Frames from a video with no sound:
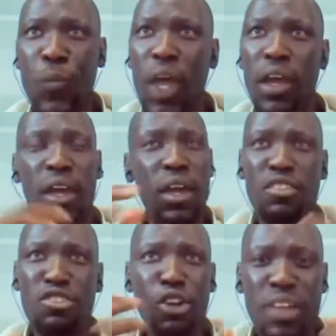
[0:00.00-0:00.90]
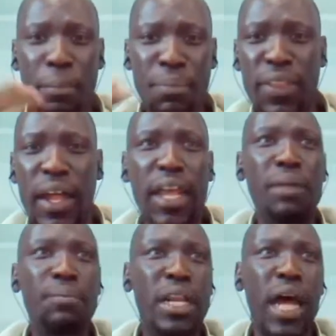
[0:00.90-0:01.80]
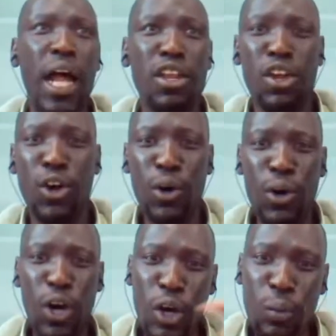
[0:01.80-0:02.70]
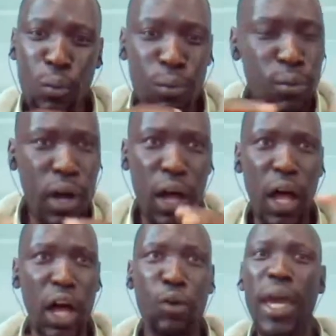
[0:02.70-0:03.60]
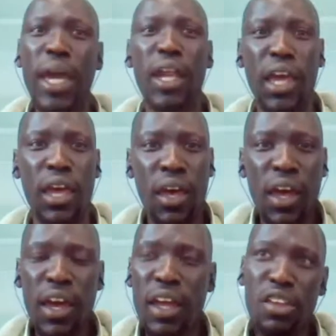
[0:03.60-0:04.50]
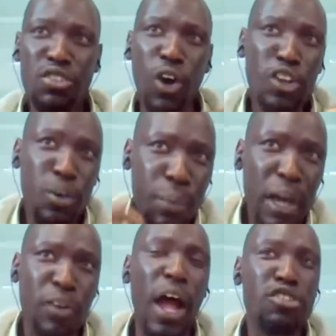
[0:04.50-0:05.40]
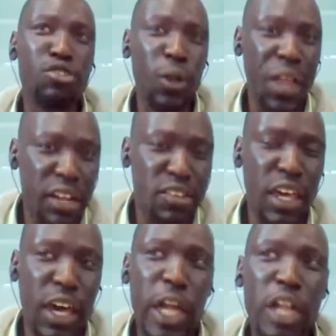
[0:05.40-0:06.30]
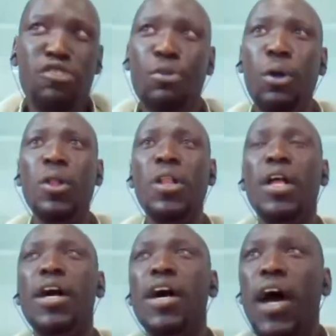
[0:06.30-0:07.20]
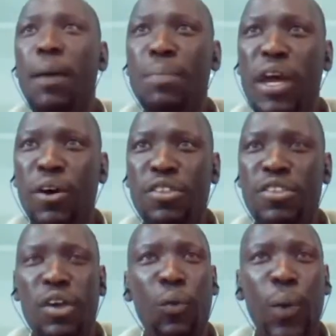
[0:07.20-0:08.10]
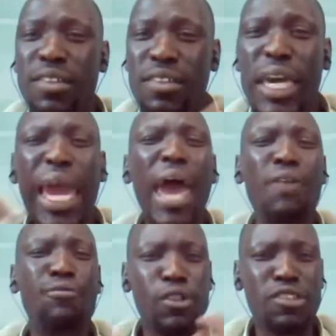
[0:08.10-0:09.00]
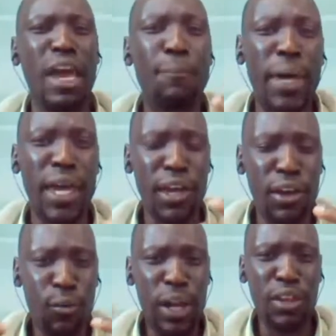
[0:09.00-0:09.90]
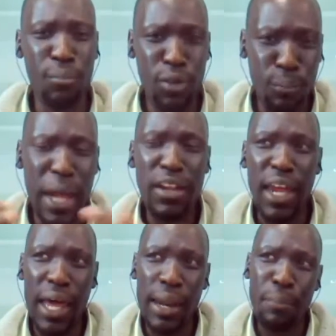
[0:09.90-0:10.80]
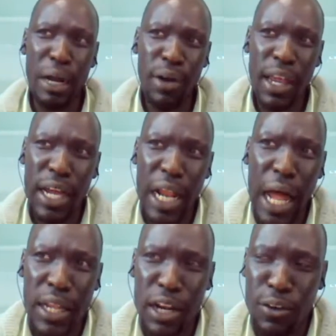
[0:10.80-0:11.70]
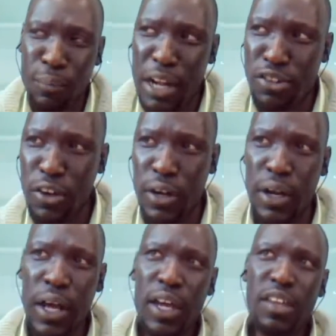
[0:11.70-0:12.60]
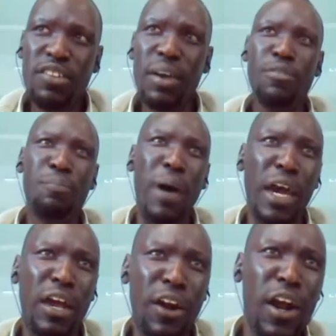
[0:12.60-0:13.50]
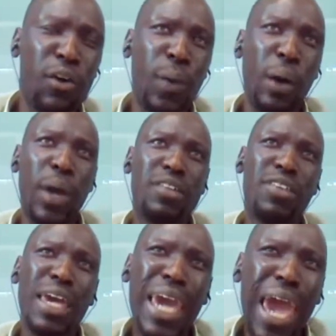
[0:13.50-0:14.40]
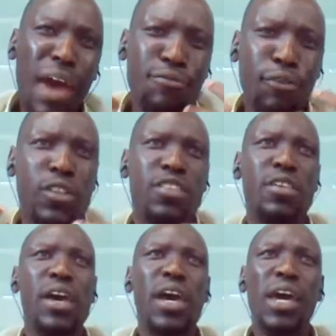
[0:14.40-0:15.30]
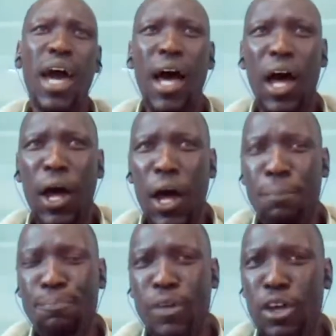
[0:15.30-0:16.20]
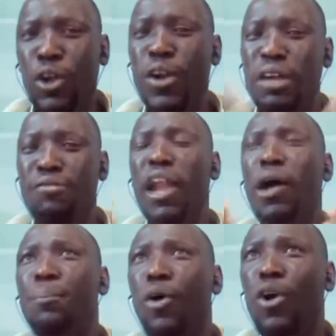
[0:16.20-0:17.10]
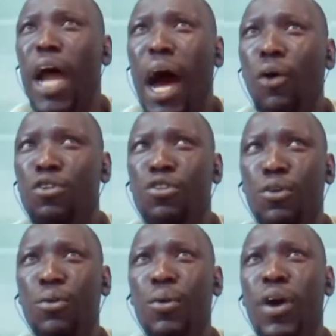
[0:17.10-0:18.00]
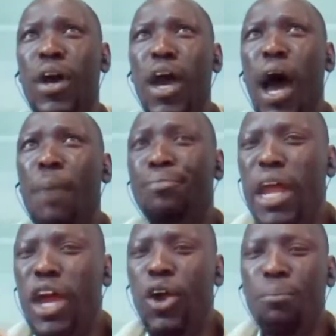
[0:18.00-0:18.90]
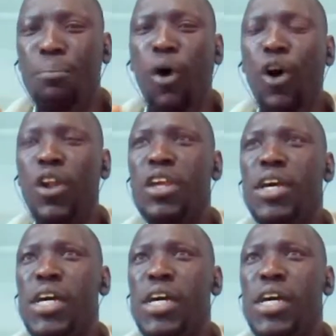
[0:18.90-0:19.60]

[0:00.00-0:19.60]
It's not something that can be done, quickly. It's going to be gradual and sequential because we are seeing efforts coming. When you and I'm really glad that you mentioned James Magerere. We are seeing efforts, develop on how to bring on board,